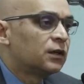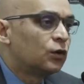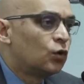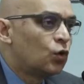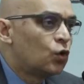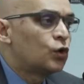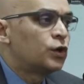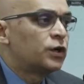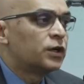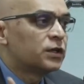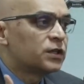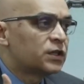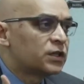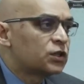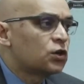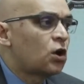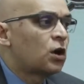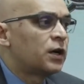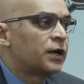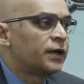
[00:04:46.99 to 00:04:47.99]
good,
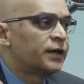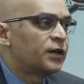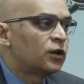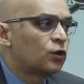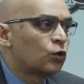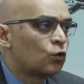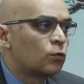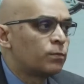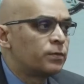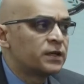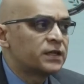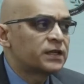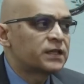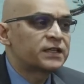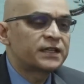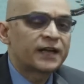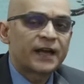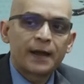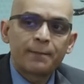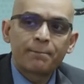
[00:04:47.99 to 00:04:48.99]
solid,
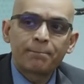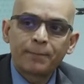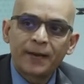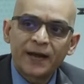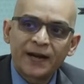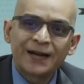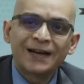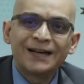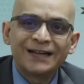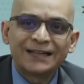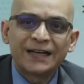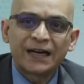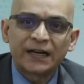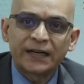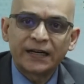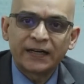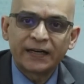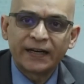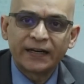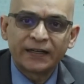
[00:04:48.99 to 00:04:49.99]
robust empirical
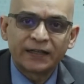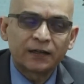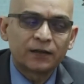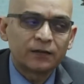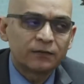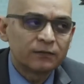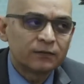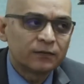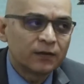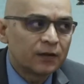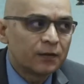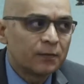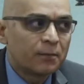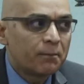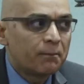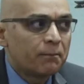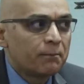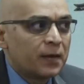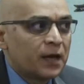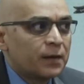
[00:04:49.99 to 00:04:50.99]
data,
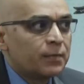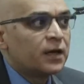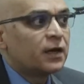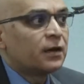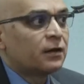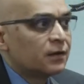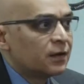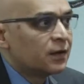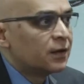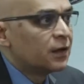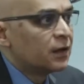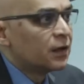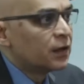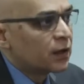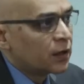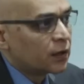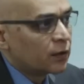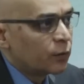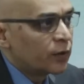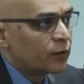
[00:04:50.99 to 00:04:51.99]
maybe
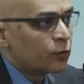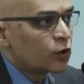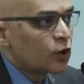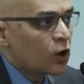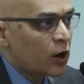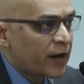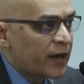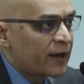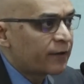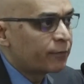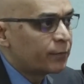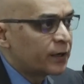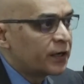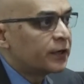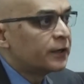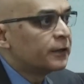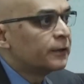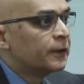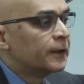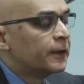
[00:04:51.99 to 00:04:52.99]
we would not have
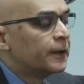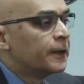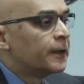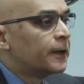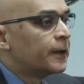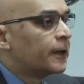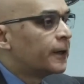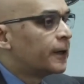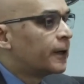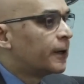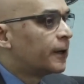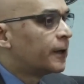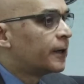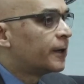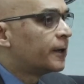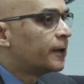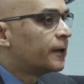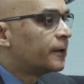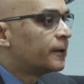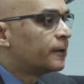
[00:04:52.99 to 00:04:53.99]
been
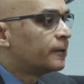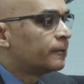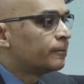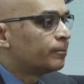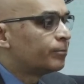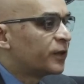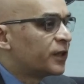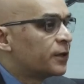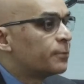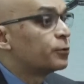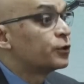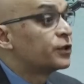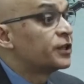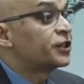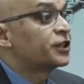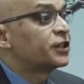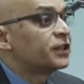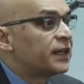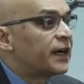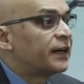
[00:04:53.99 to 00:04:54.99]
uh, in a
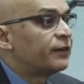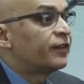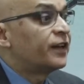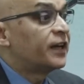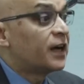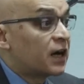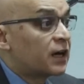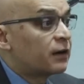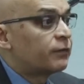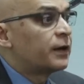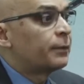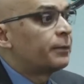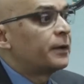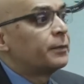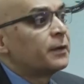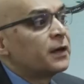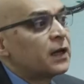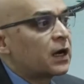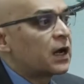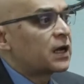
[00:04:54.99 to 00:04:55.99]
position that we are where
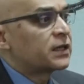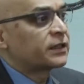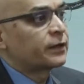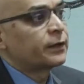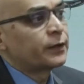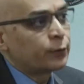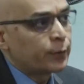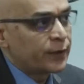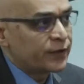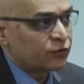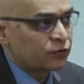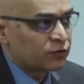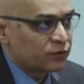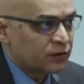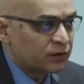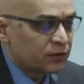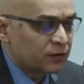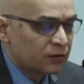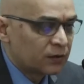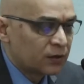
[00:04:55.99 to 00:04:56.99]
people are asking
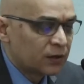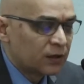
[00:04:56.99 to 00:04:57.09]
questions.